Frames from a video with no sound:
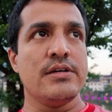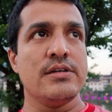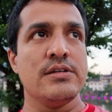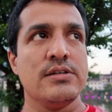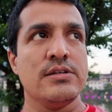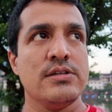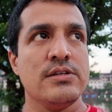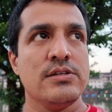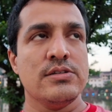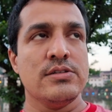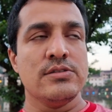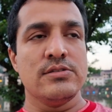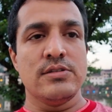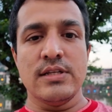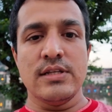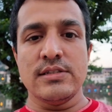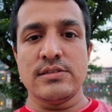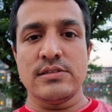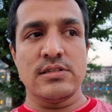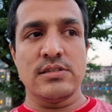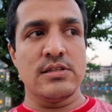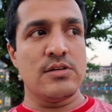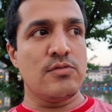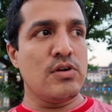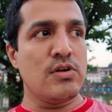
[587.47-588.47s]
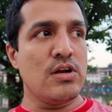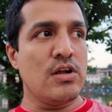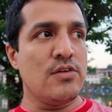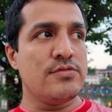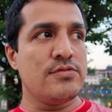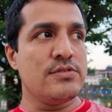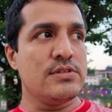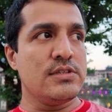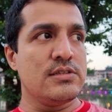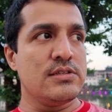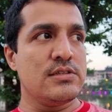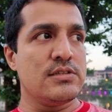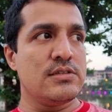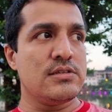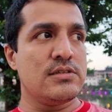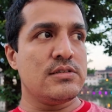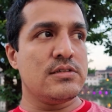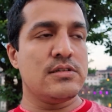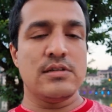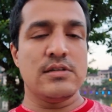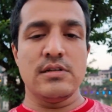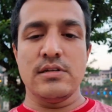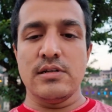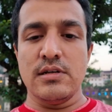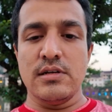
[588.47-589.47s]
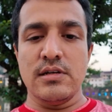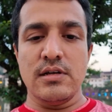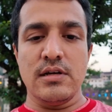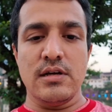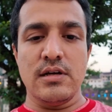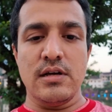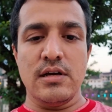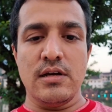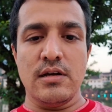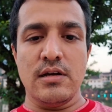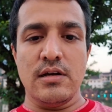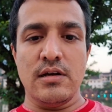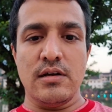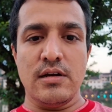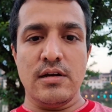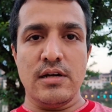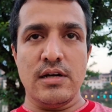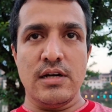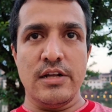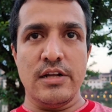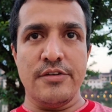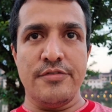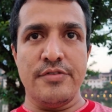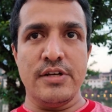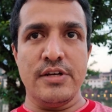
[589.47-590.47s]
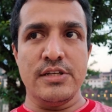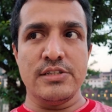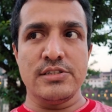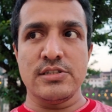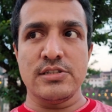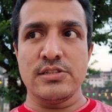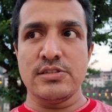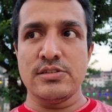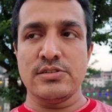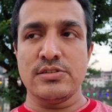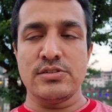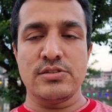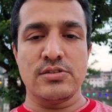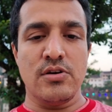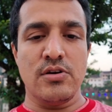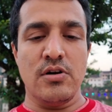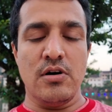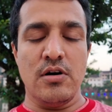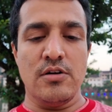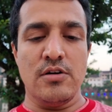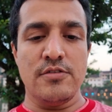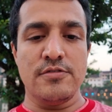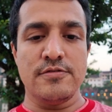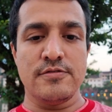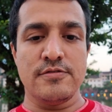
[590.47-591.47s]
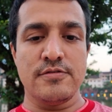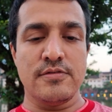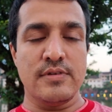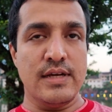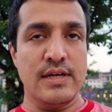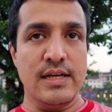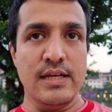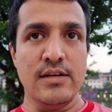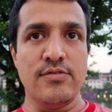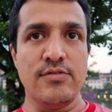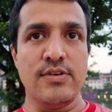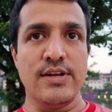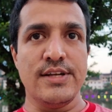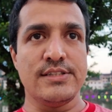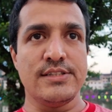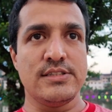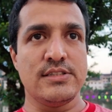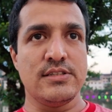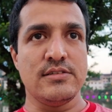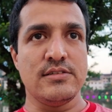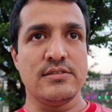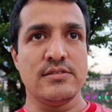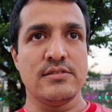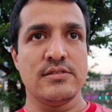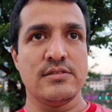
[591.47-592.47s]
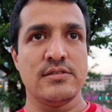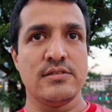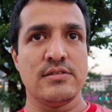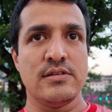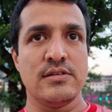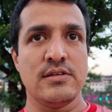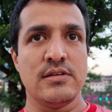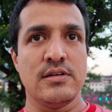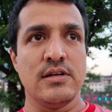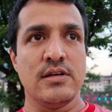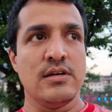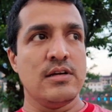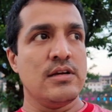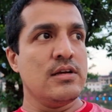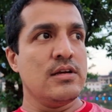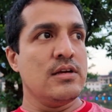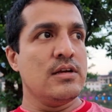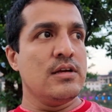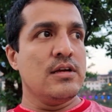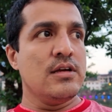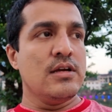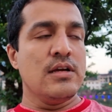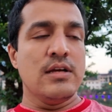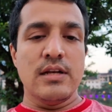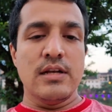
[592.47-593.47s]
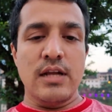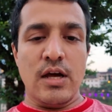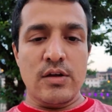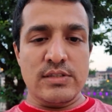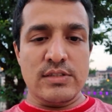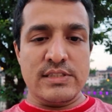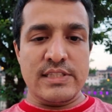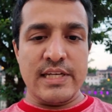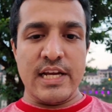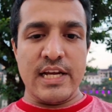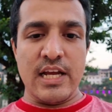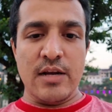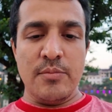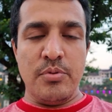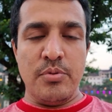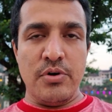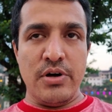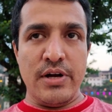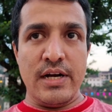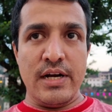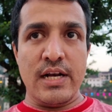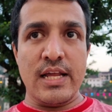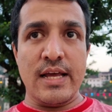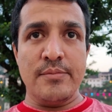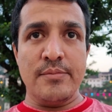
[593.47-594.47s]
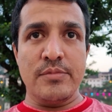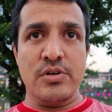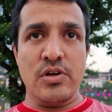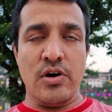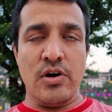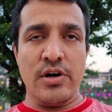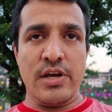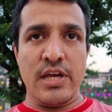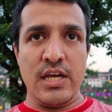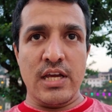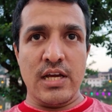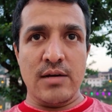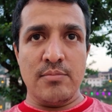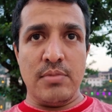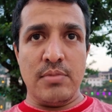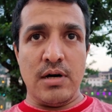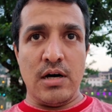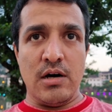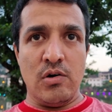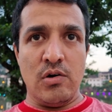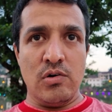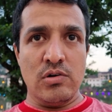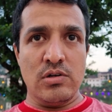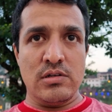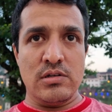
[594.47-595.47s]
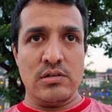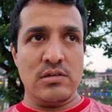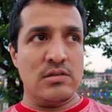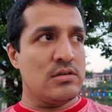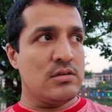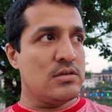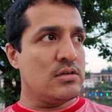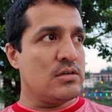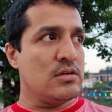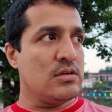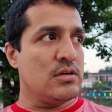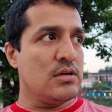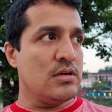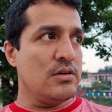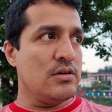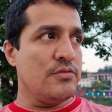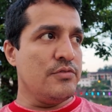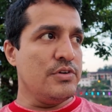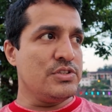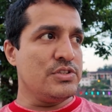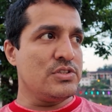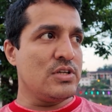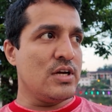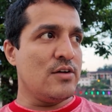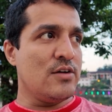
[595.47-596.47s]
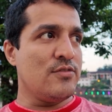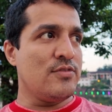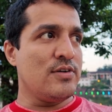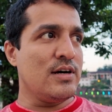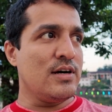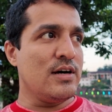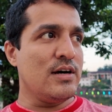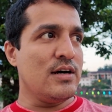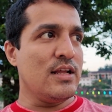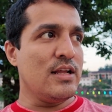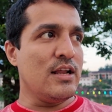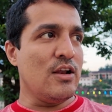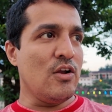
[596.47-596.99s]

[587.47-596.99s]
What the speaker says: Okay, that's one of the definitions of inflation. Now the second point I'm talking about, which which